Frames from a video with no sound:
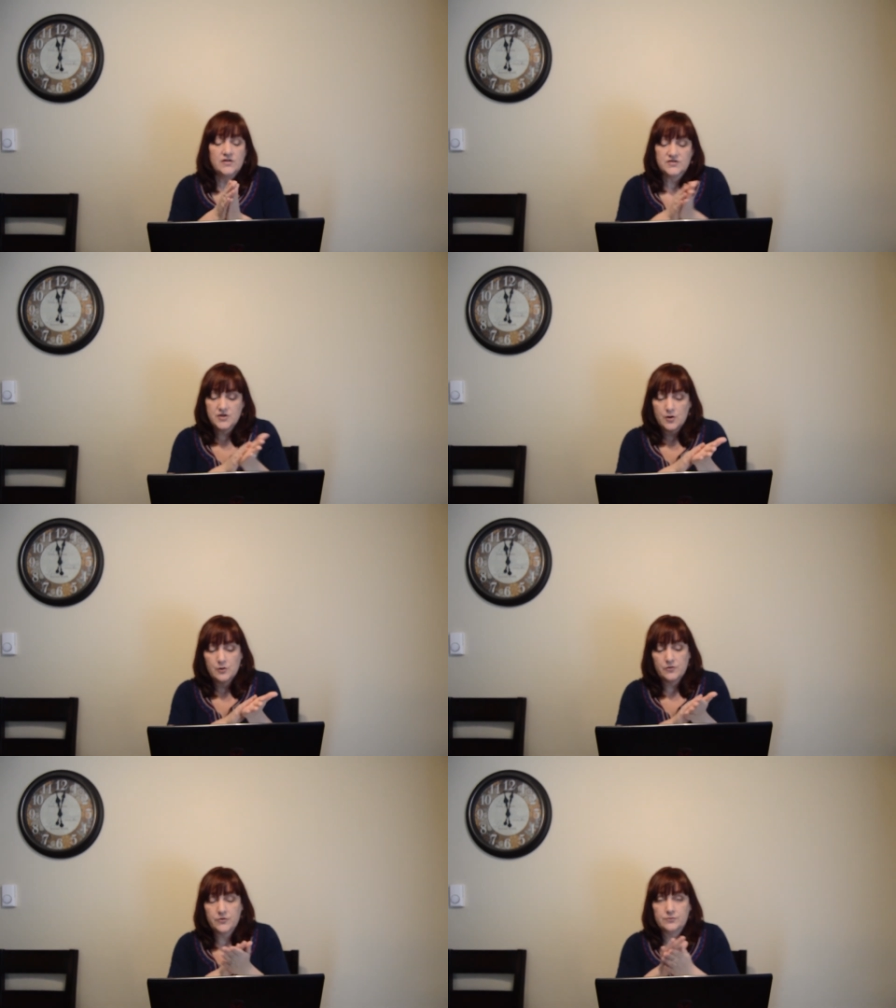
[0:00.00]

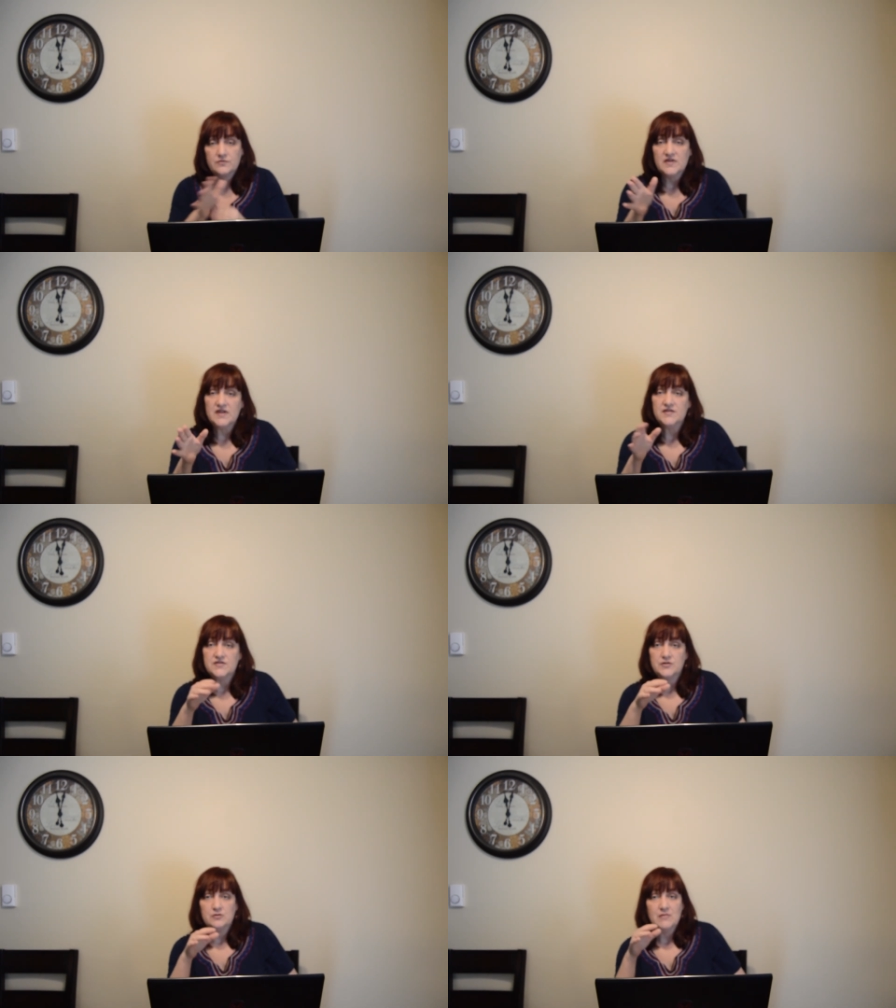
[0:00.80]
So through these
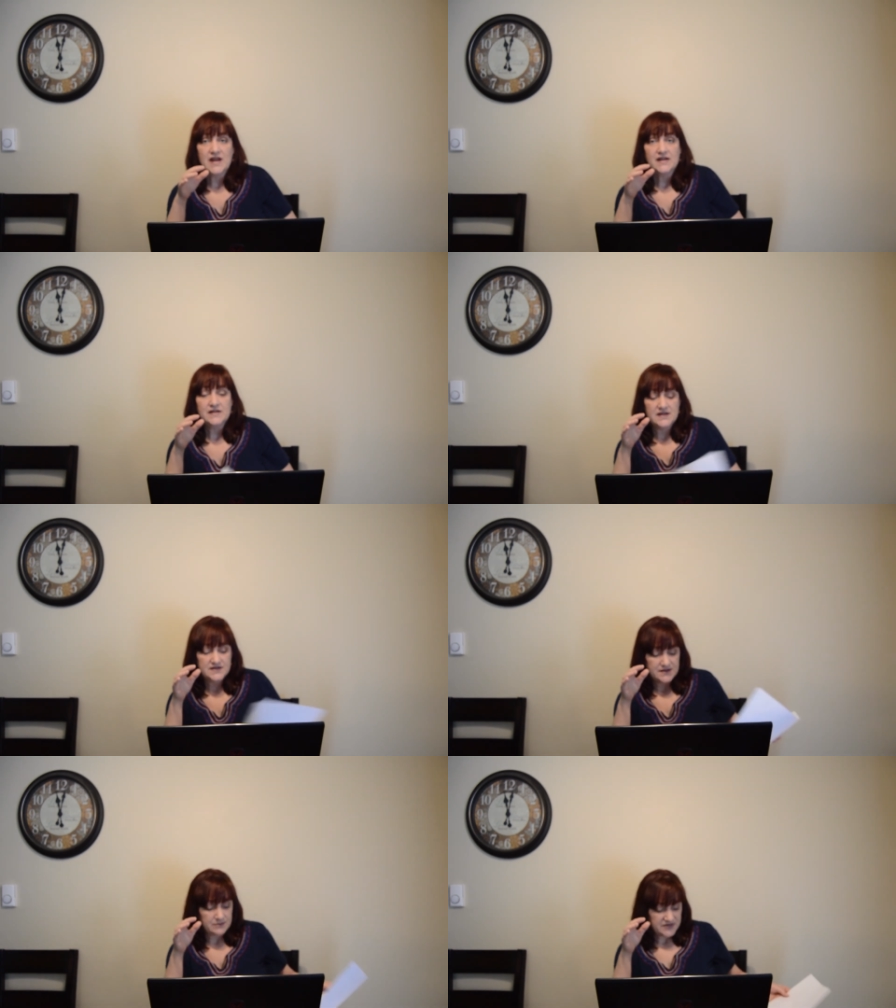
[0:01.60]
two
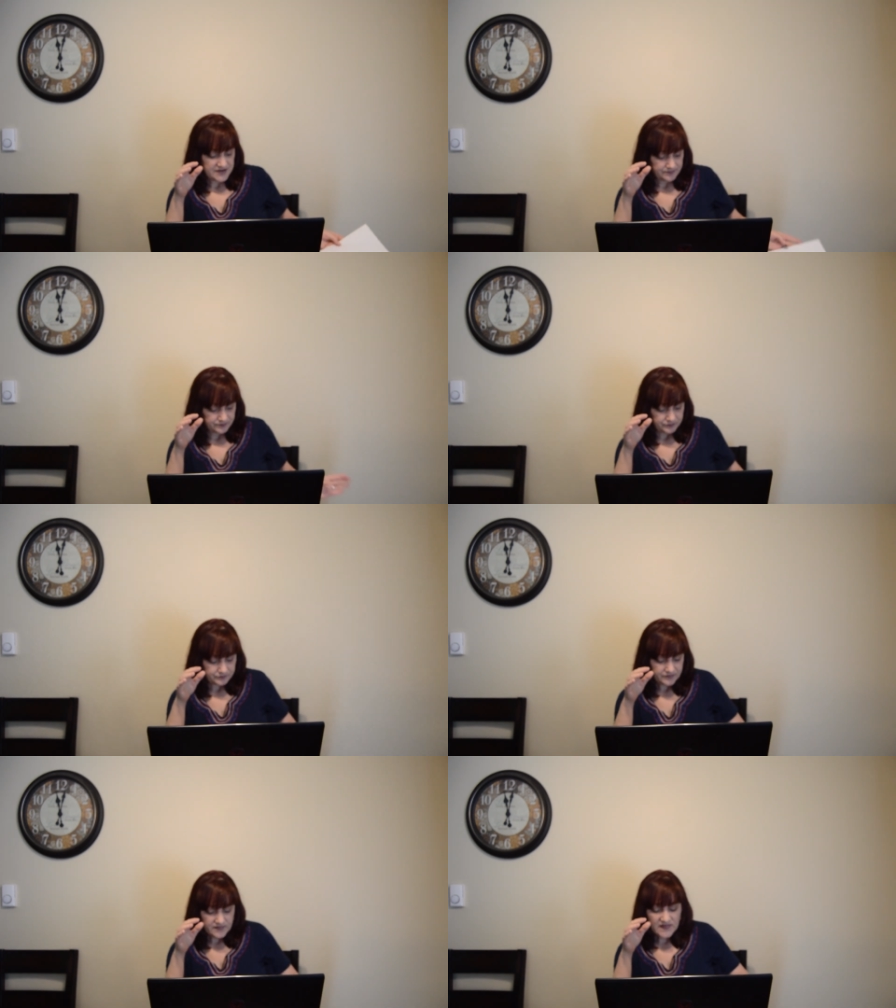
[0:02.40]
mechanisms,
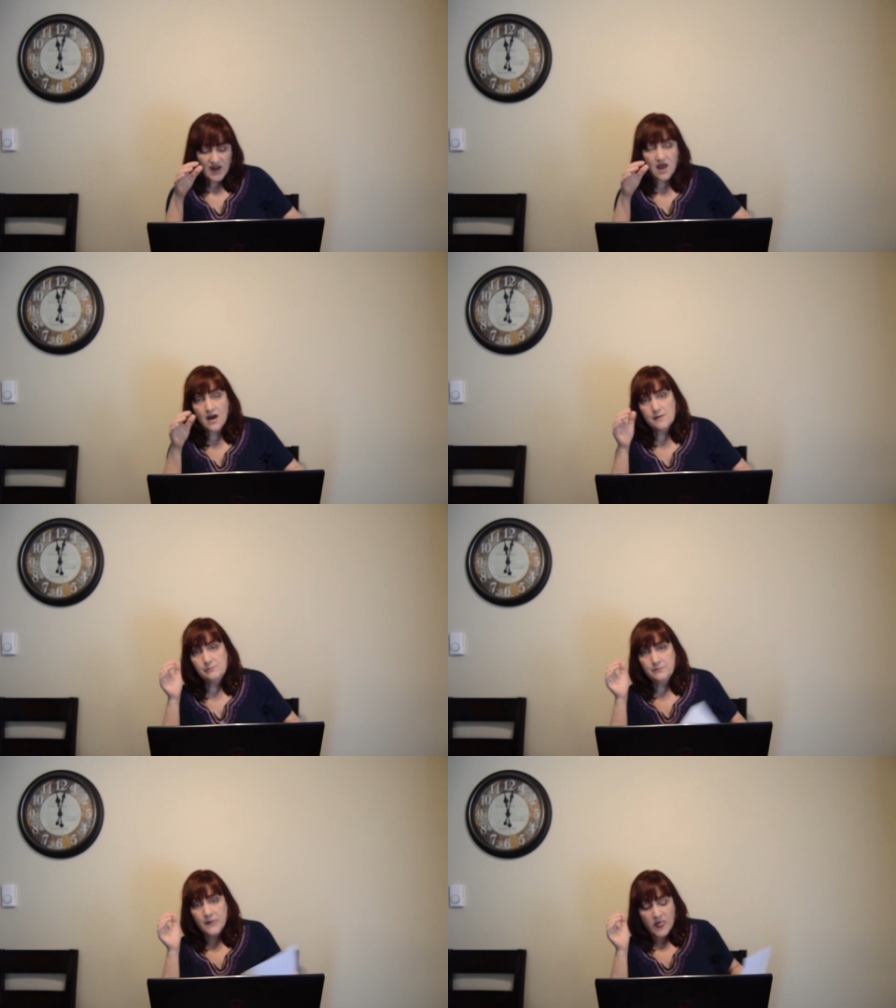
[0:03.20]

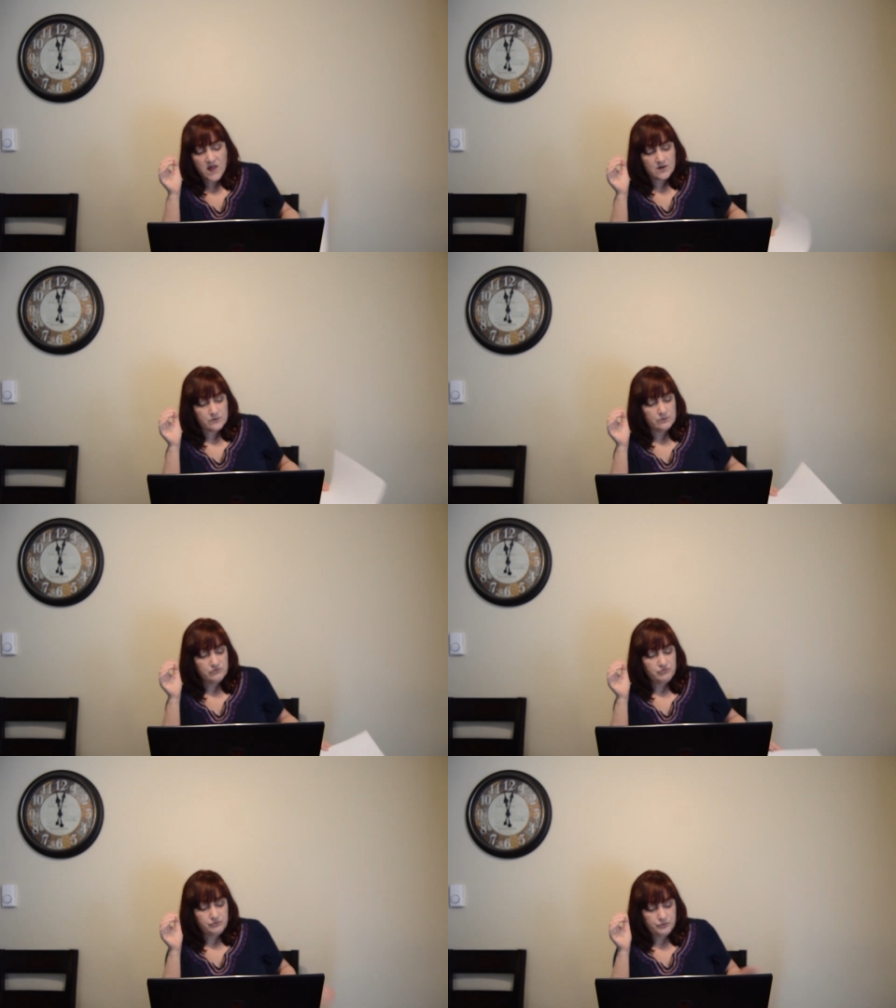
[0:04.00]

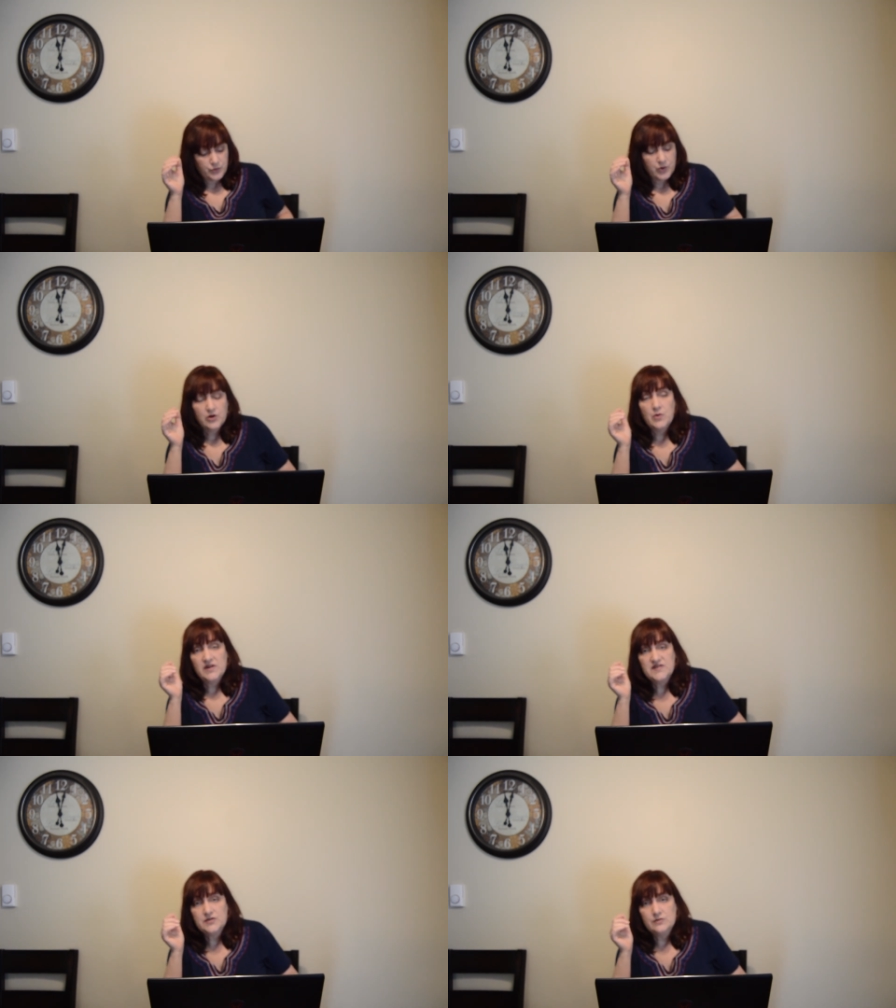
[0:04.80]
we're
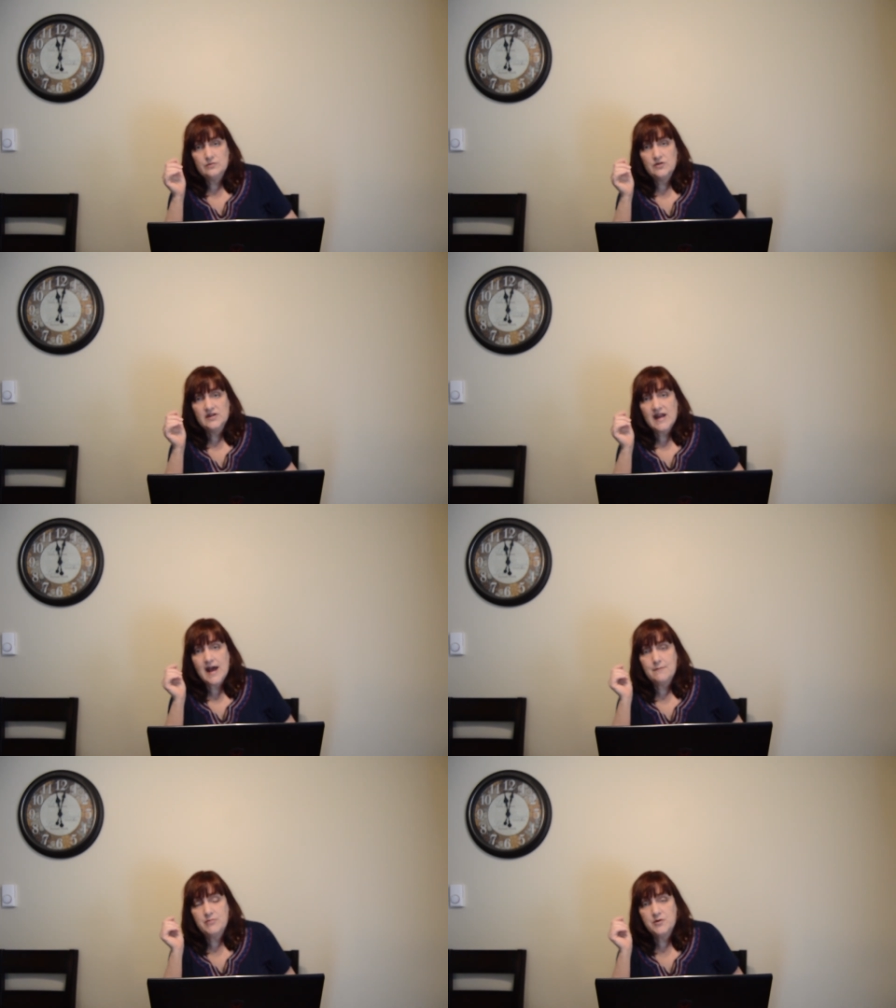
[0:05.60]
going to look
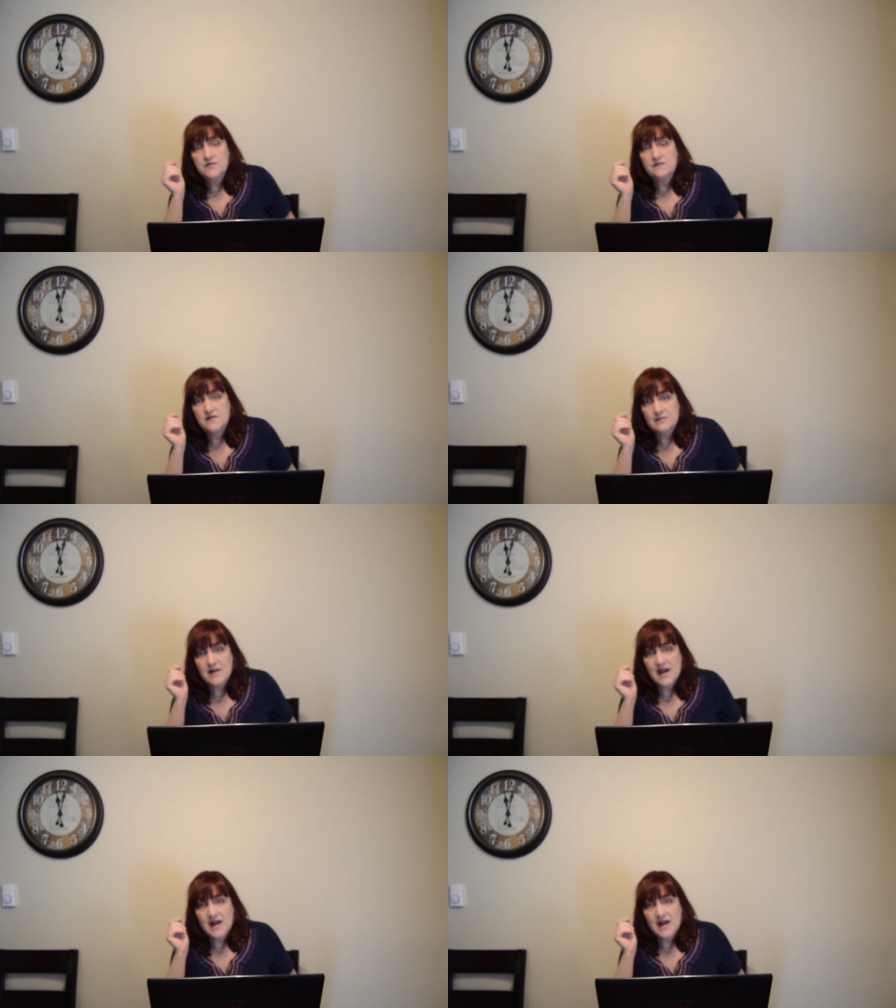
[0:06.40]
at both of them